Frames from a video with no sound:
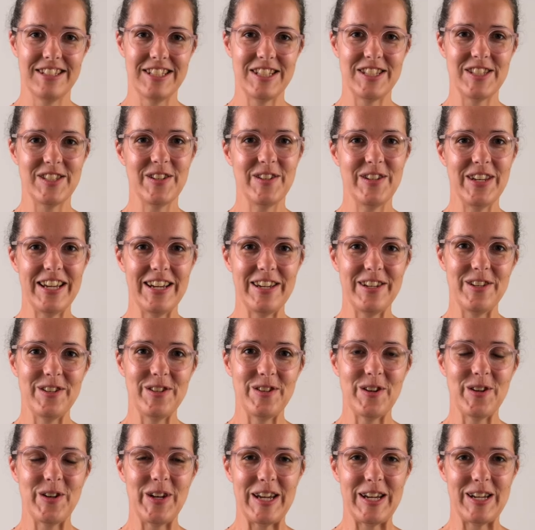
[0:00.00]
So now you
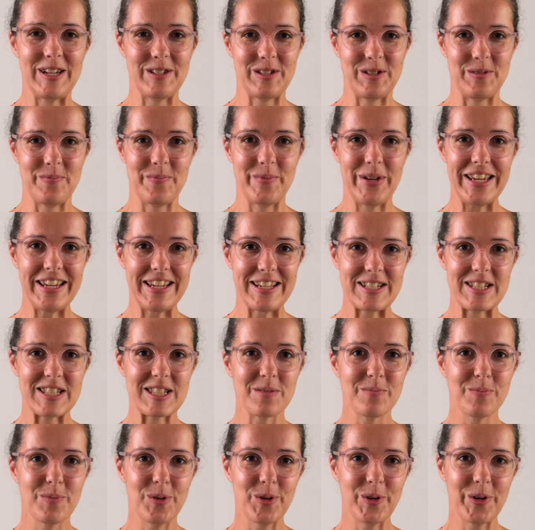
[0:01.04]
know how to make a
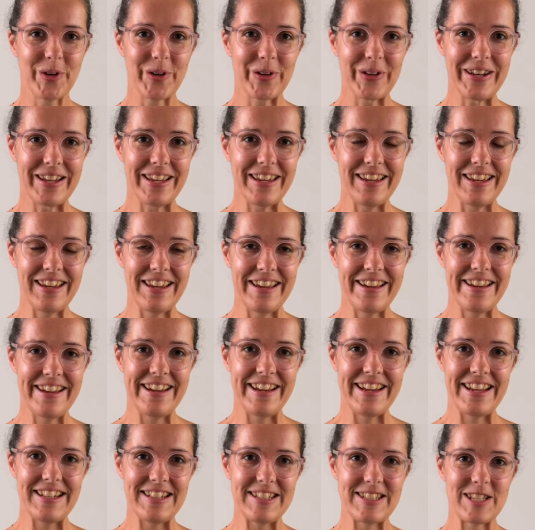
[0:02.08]
simple coulis
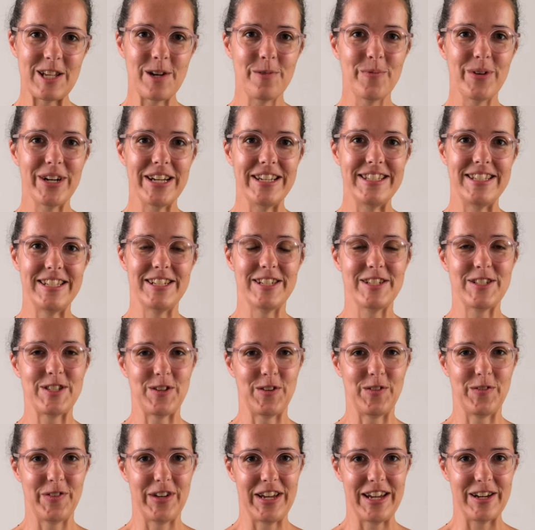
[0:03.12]
and some ideas
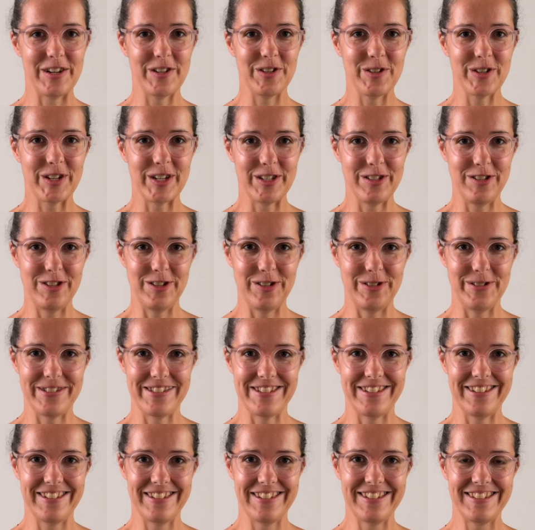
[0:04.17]
of how you can use
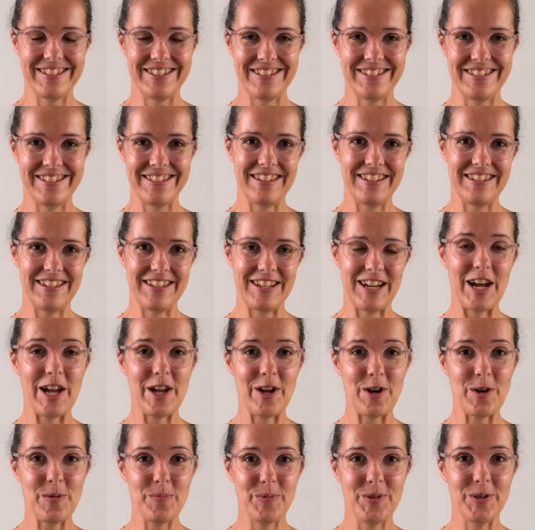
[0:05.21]
it. I
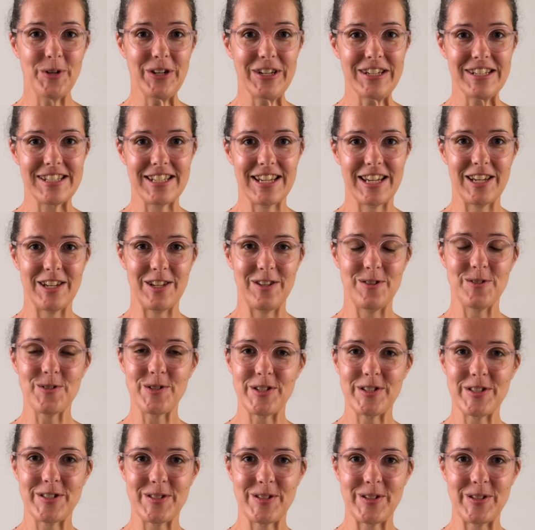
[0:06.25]
hope you can take your
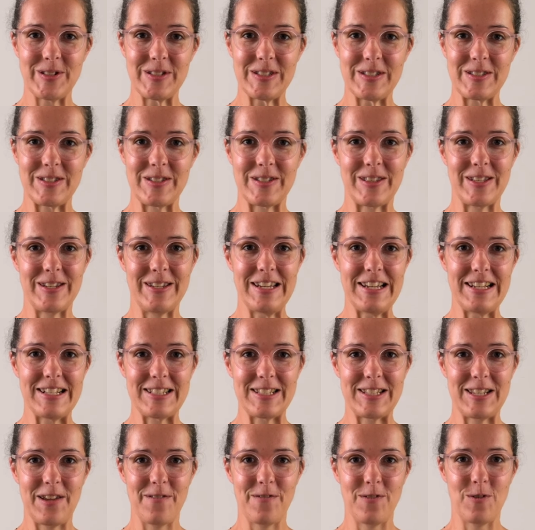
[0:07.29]
desserts to the
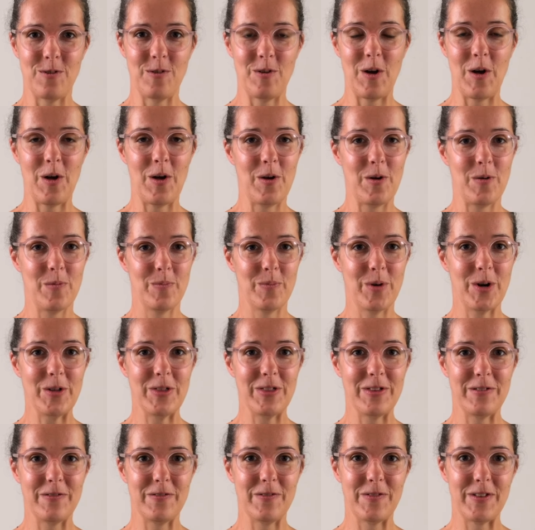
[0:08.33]
next level,
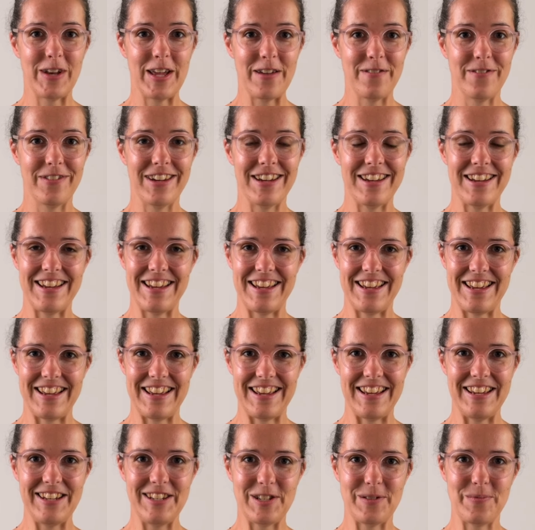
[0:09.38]
both in flavour
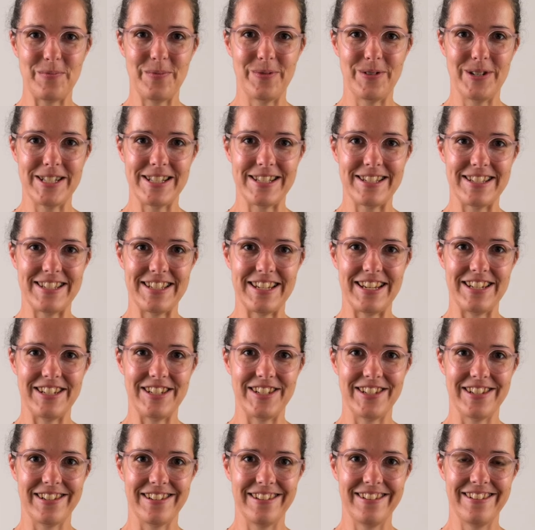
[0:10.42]
and in
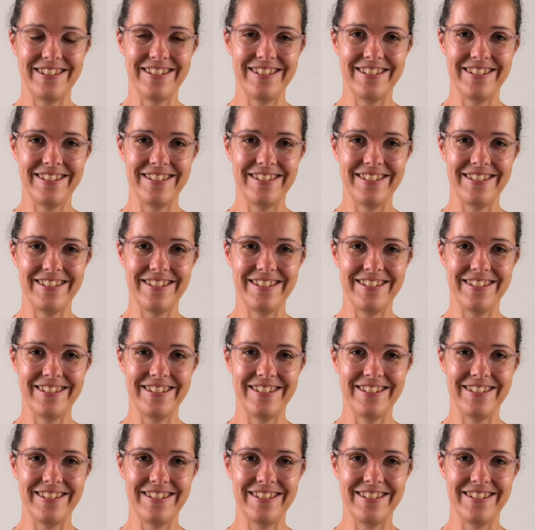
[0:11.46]
presentation.